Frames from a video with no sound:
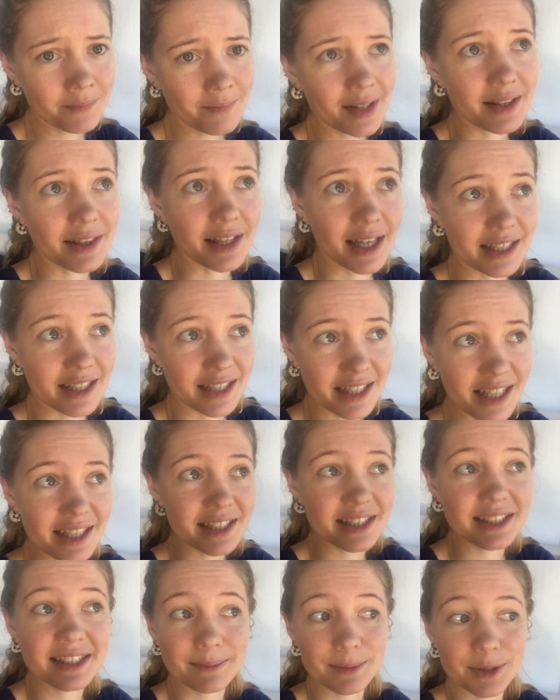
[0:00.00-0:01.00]
And then
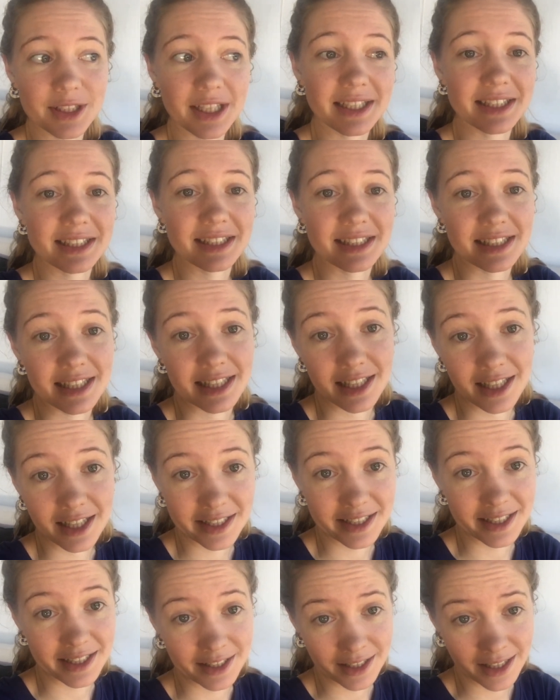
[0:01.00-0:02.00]
another simultaneously
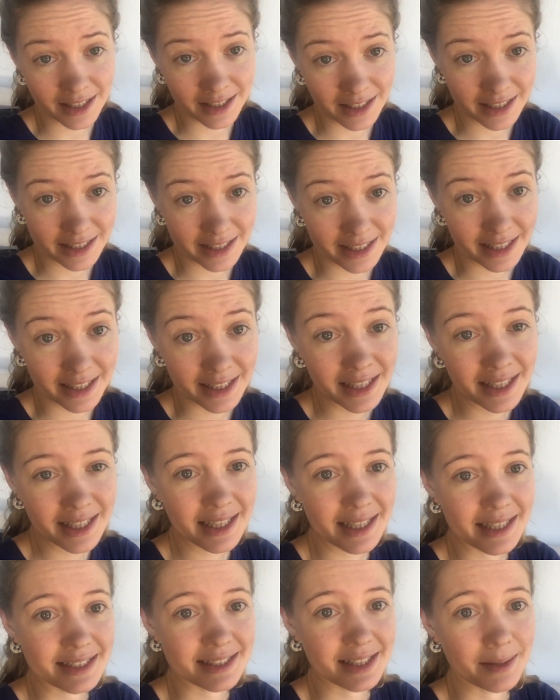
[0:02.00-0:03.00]
lucky and unlucky
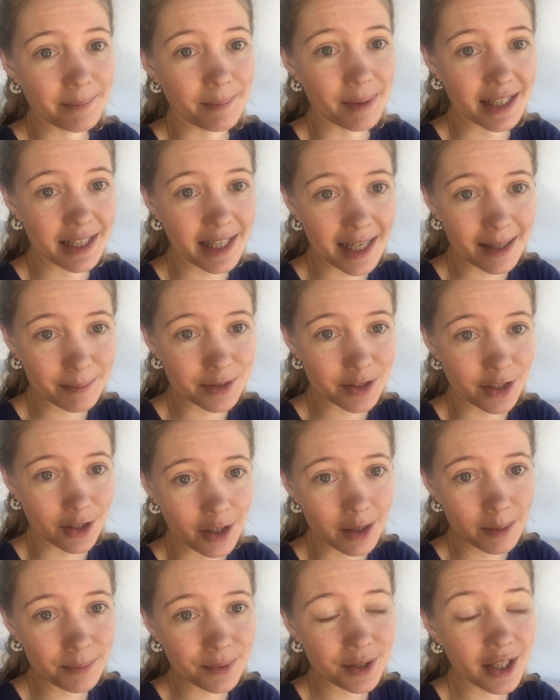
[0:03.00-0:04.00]
is that my
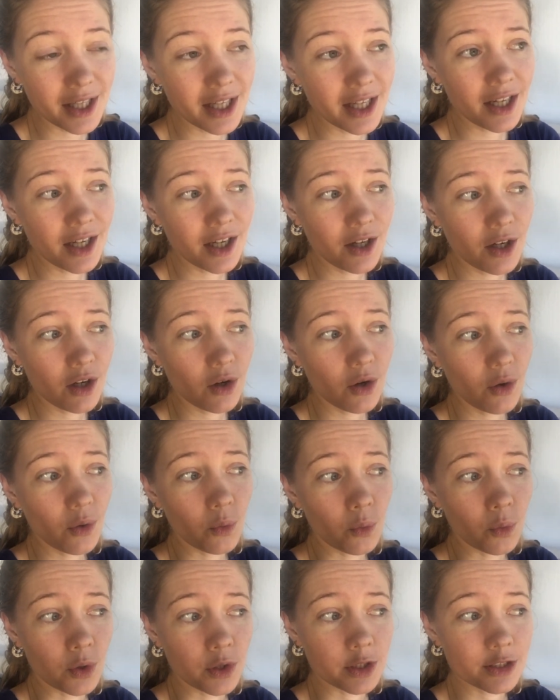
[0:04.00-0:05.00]
laptop
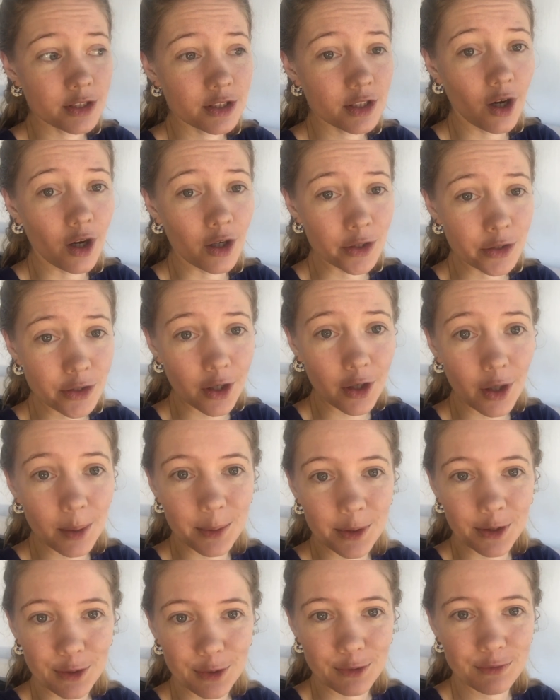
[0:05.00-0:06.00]
was on top
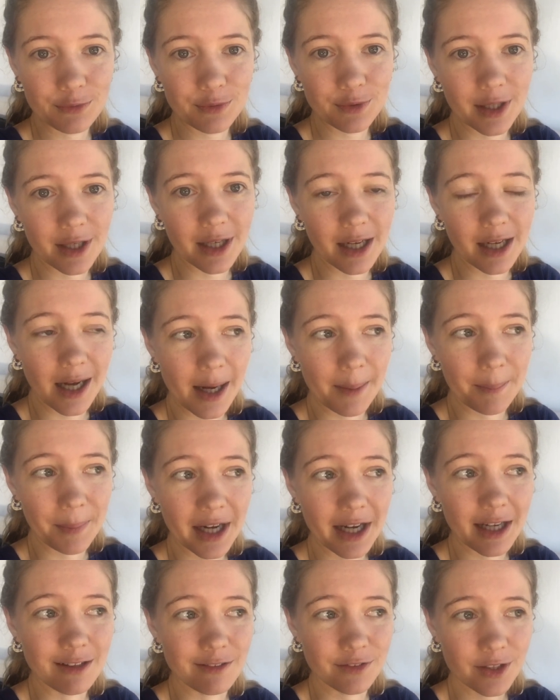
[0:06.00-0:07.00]
of a
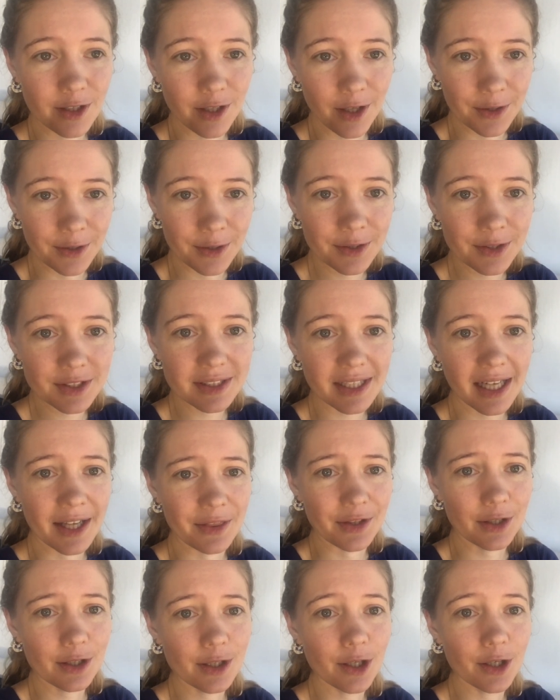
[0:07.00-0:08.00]
pile of clothes and
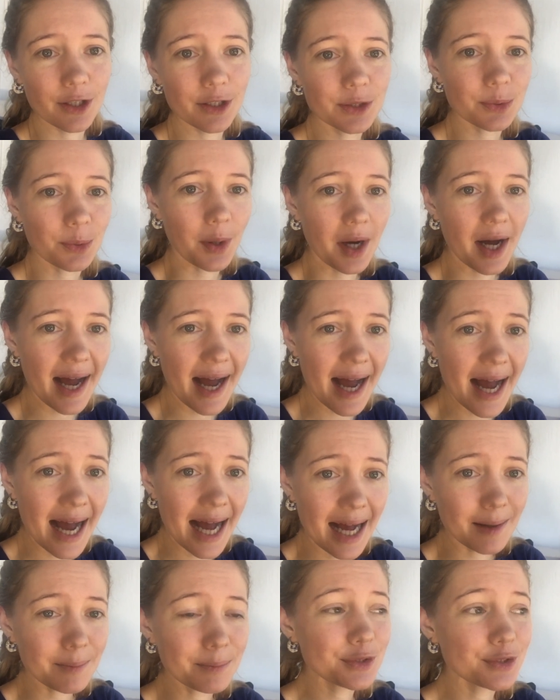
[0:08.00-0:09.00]
the clothes were
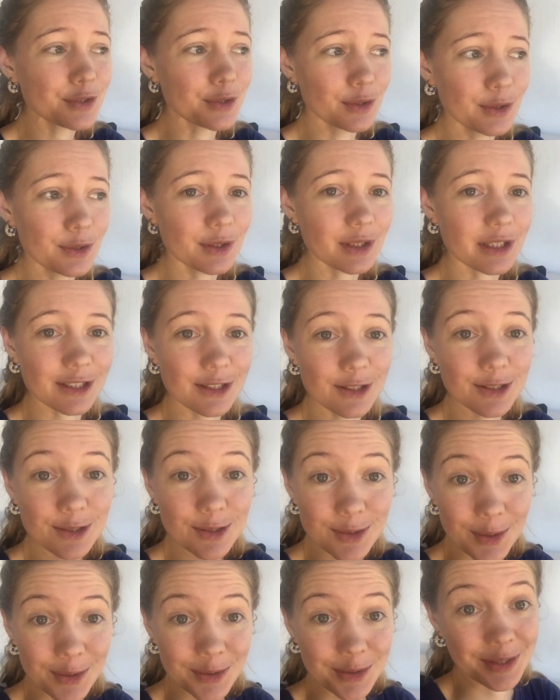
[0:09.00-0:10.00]
absolutely
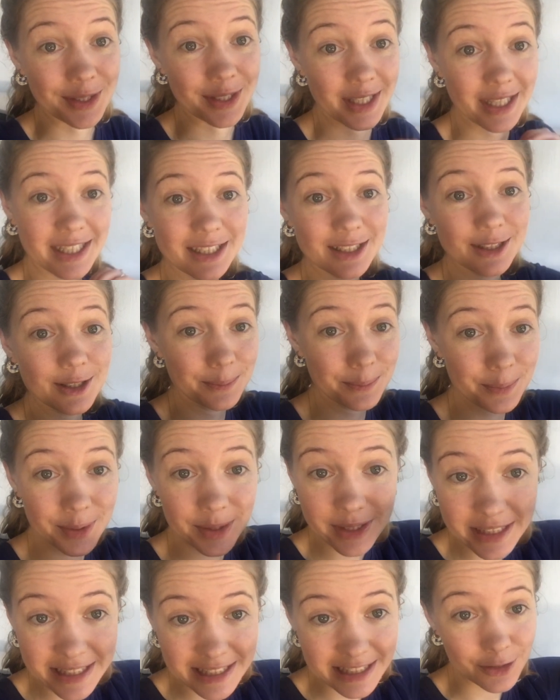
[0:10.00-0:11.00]
sodden, like
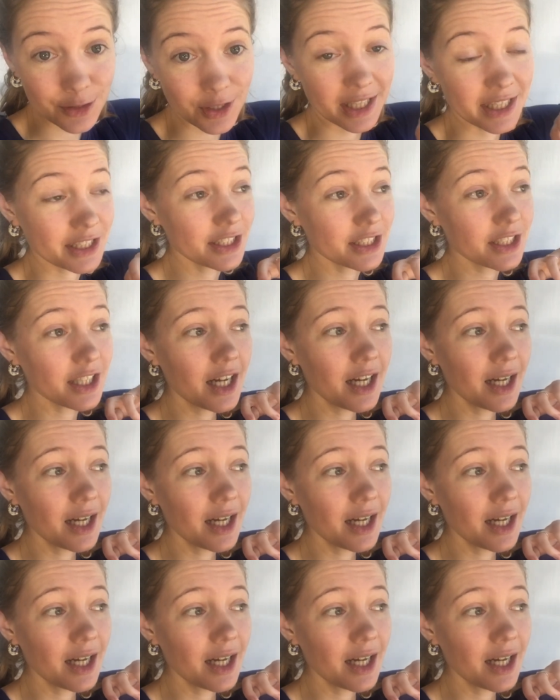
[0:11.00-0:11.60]
completely drenched.